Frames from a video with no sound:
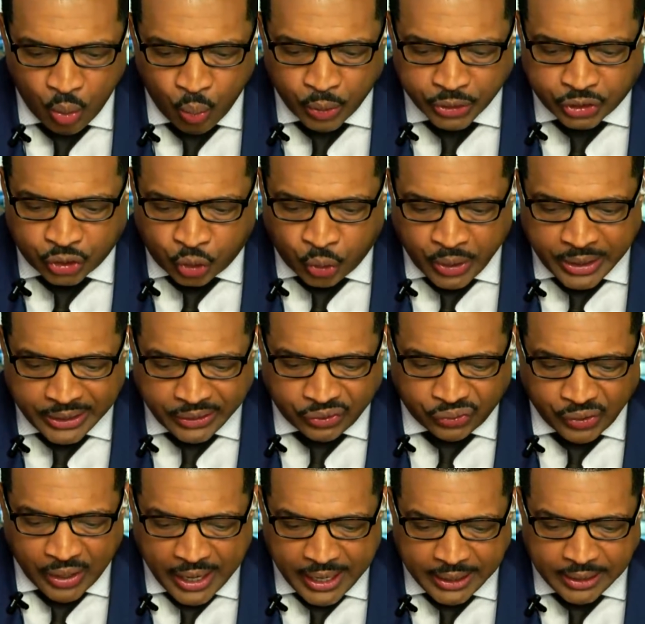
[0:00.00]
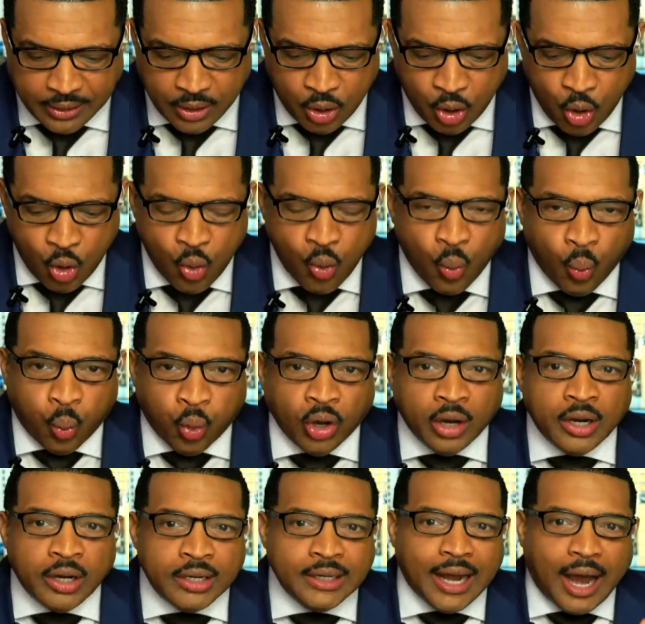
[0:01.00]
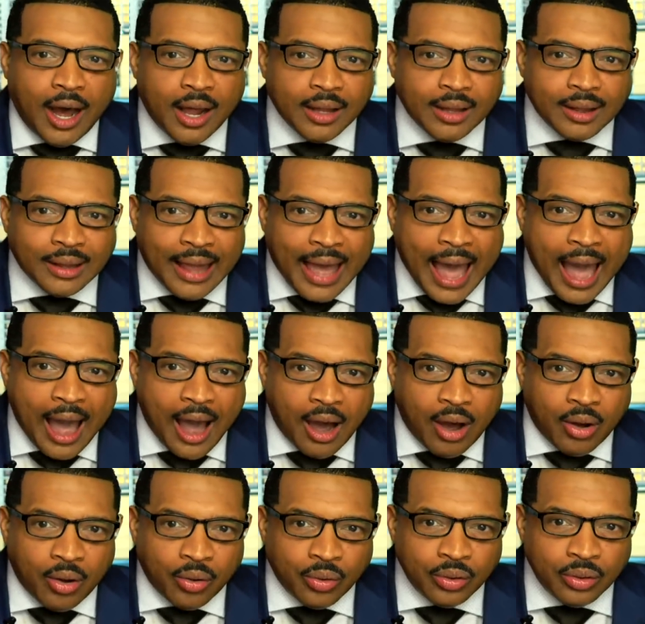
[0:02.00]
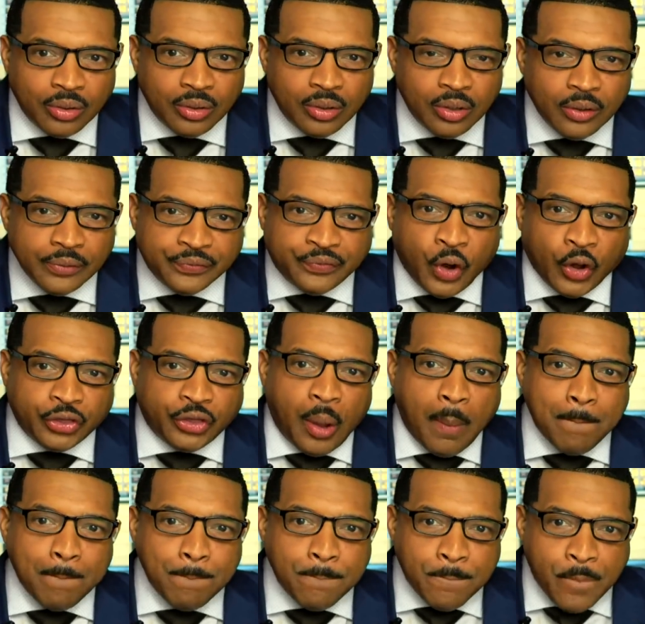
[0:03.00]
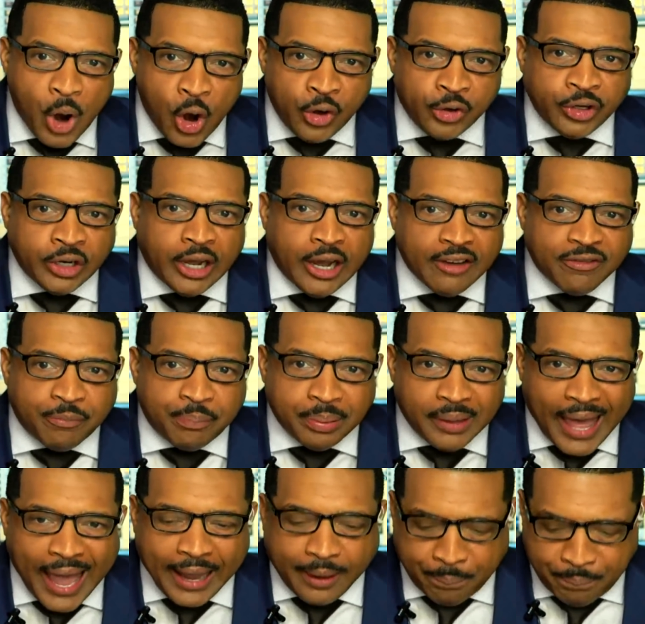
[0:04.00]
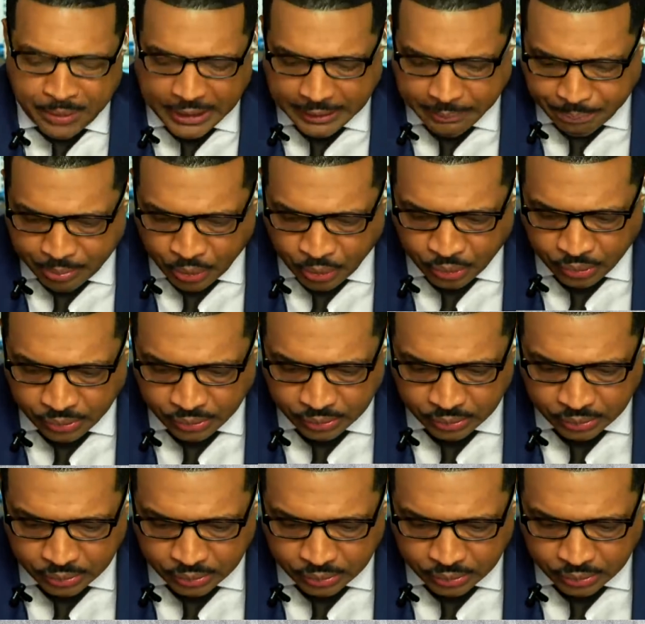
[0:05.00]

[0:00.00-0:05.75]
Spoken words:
which critics say would allow for the murder of black people.